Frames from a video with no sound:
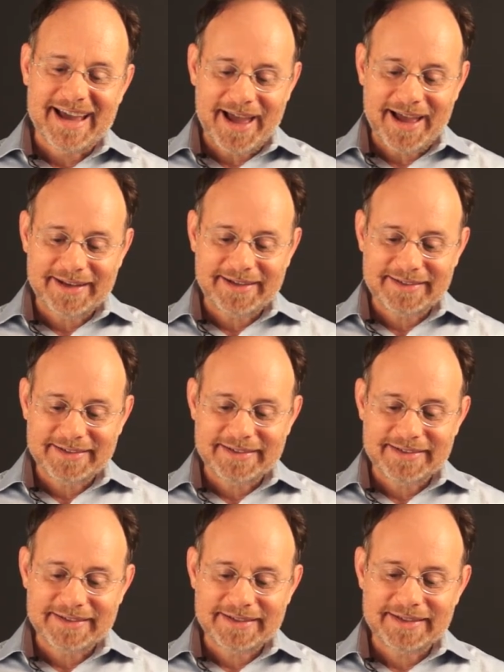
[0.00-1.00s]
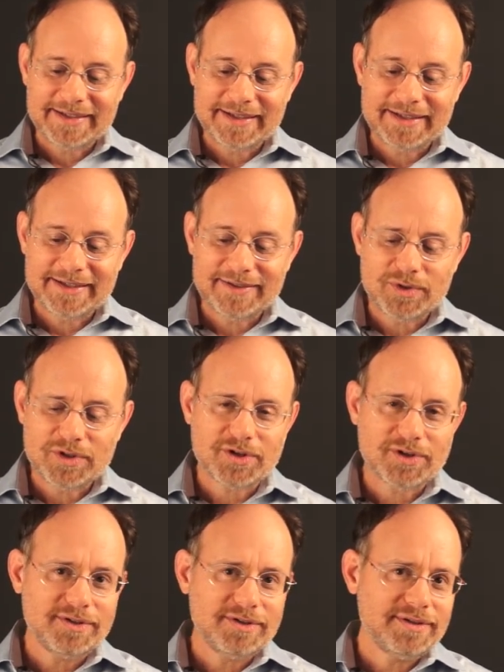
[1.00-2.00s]
and
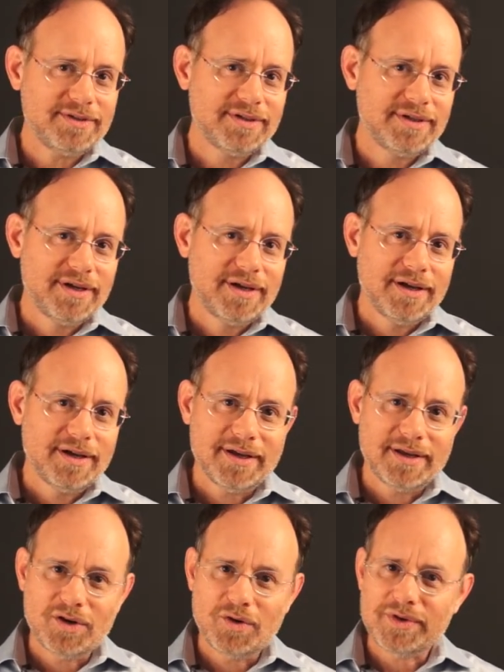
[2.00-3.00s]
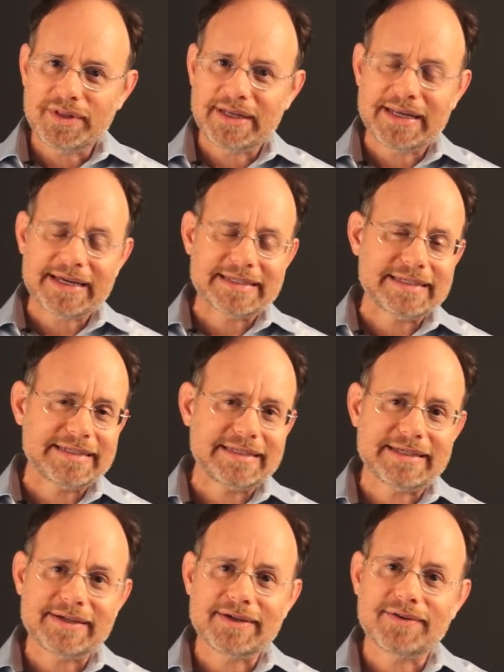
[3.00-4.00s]
returned and over the next
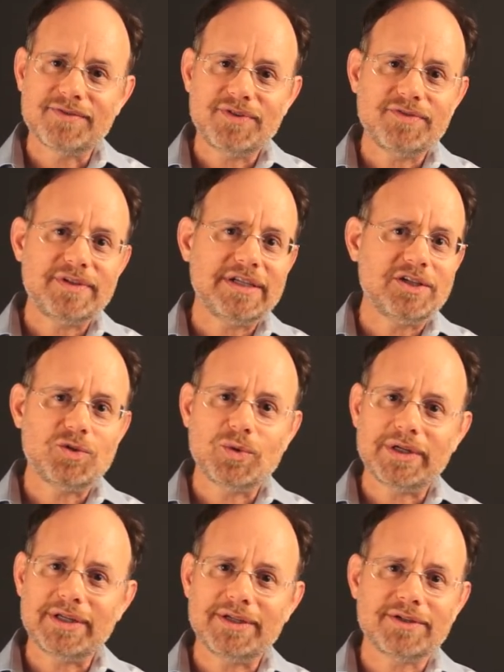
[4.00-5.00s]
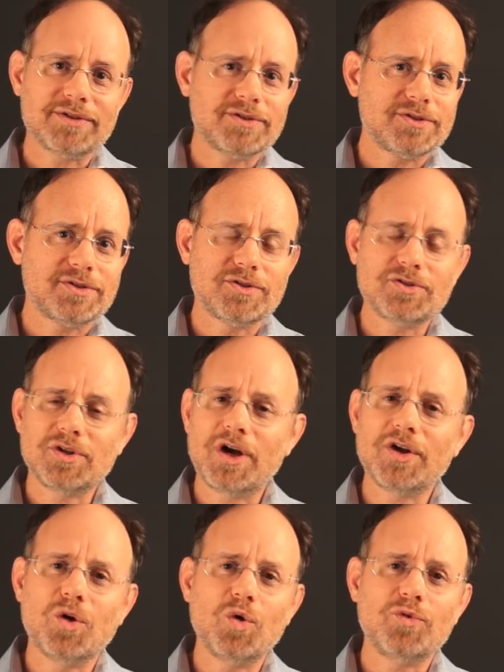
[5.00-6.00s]
15 to 20 years
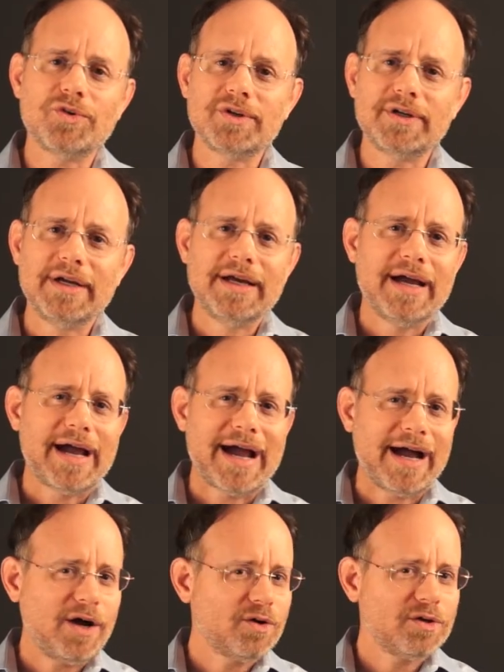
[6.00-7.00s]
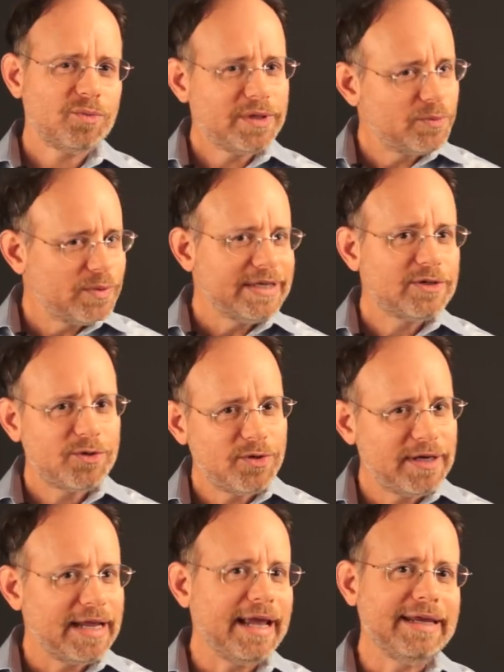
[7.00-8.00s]
thought over how can we
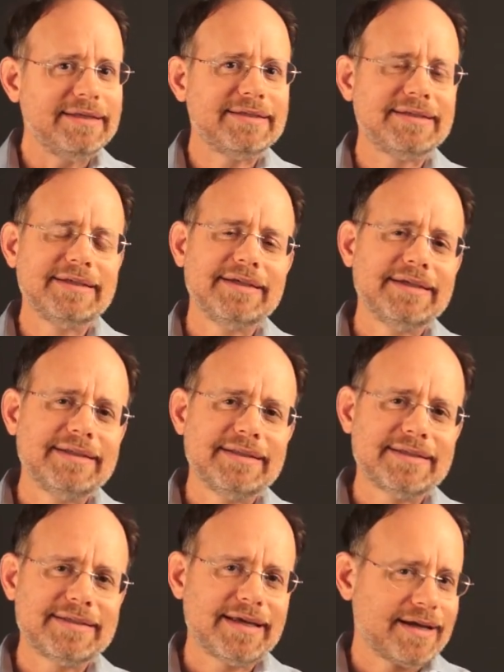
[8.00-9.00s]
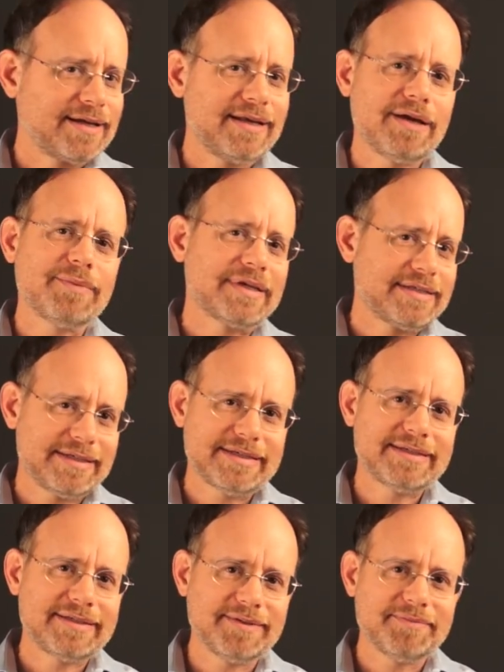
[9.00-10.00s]
recreate this economic
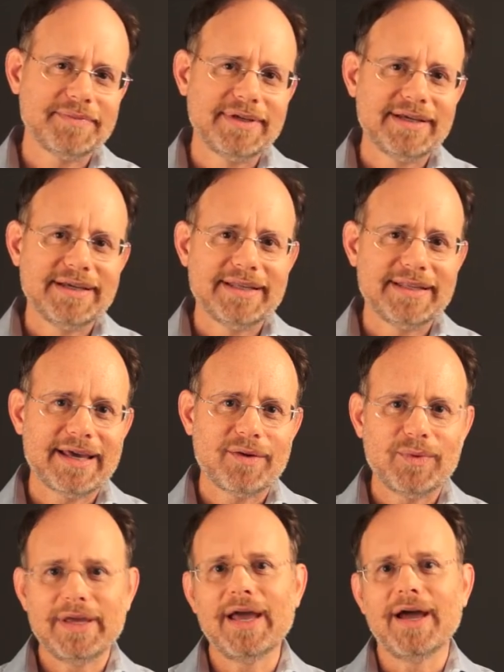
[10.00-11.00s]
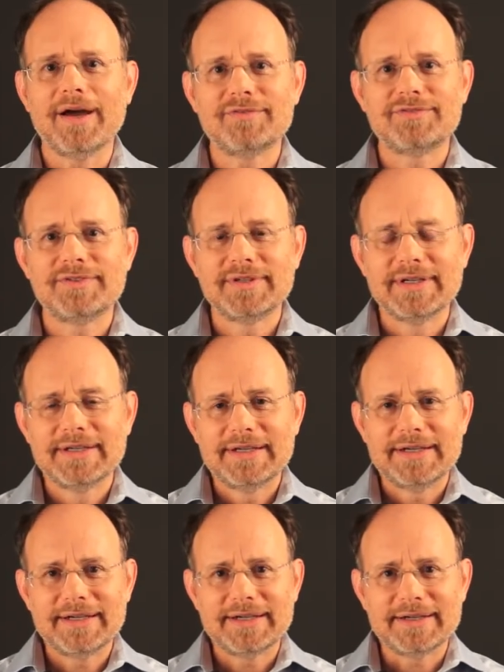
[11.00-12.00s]
system that we have,
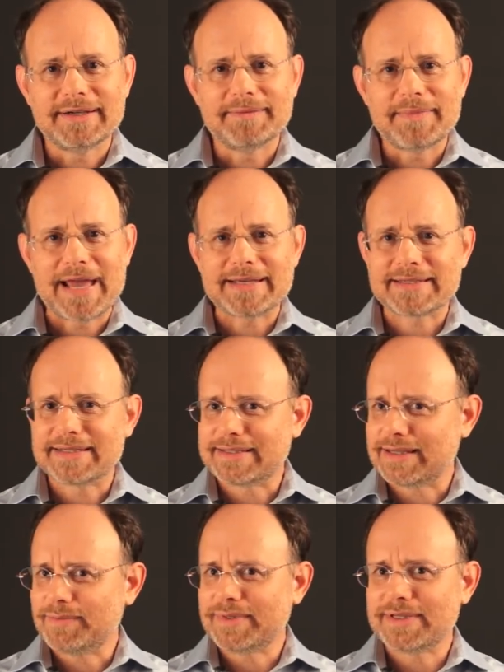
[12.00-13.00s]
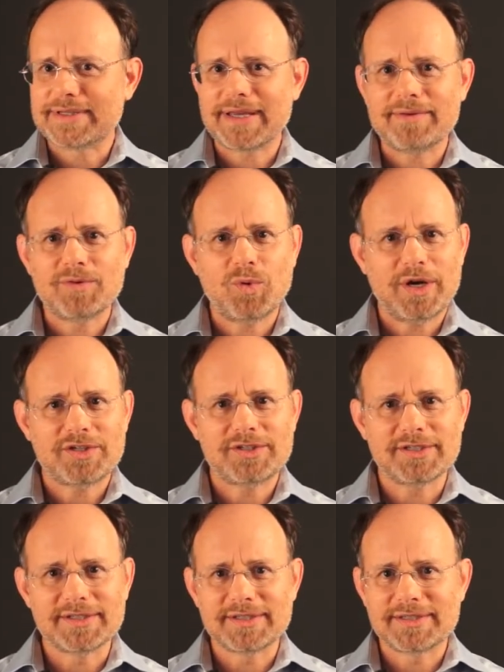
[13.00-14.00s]
asking some of the same
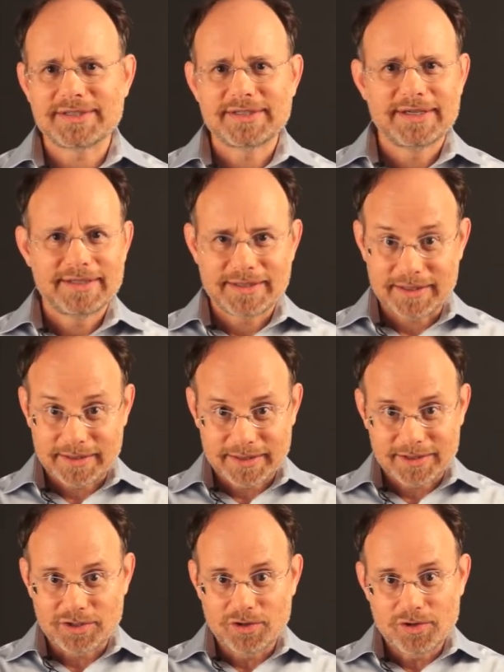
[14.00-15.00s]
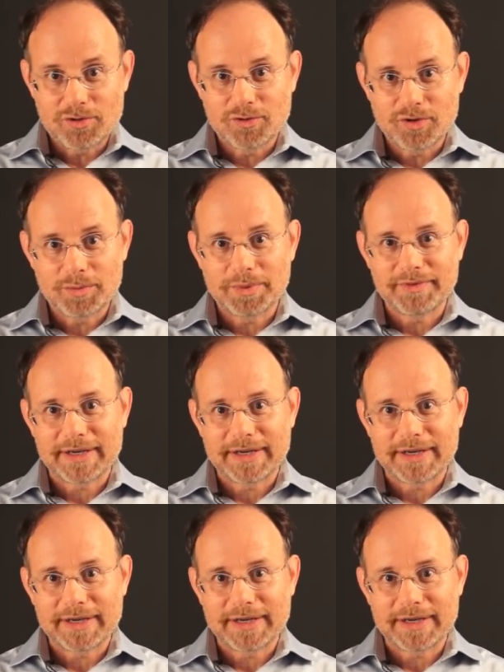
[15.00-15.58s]
questions that this new group of